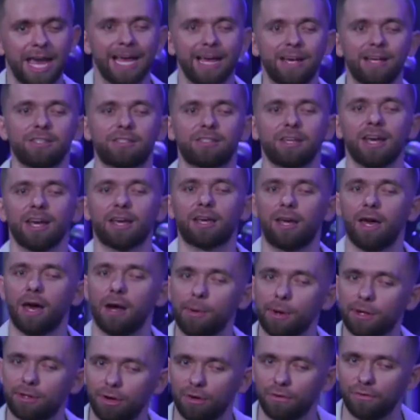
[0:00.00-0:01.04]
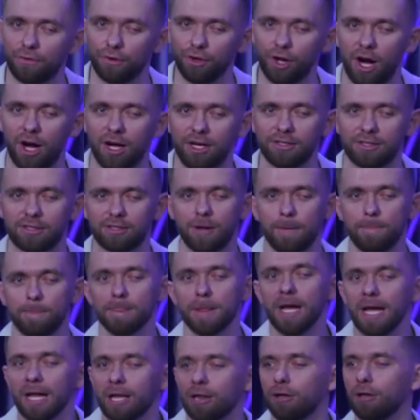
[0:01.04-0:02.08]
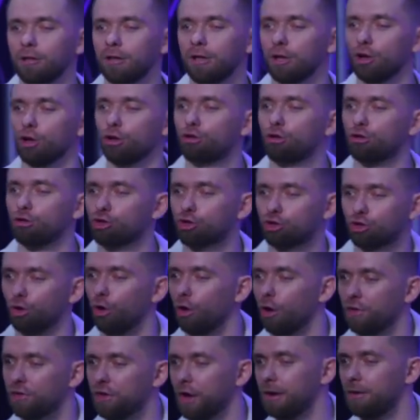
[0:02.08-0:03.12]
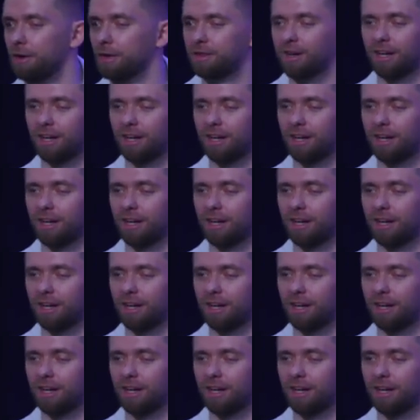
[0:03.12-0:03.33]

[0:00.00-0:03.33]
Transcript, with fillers: is character flaws, little control there and